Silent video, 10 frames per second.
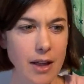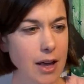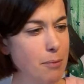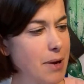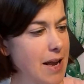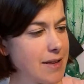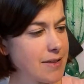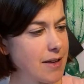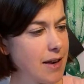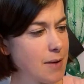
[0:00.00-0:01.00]
a plant
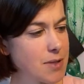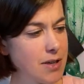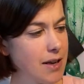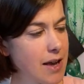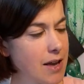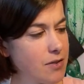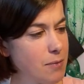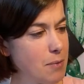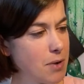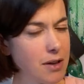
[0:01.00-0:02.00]
and I absolutely cannot
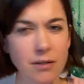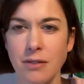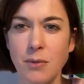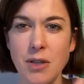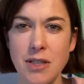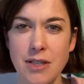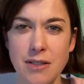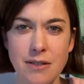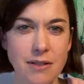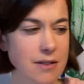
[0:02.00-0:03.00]
remember what
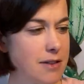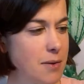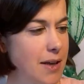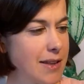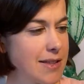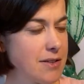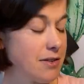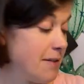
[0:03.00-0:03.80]
she's doing in the story.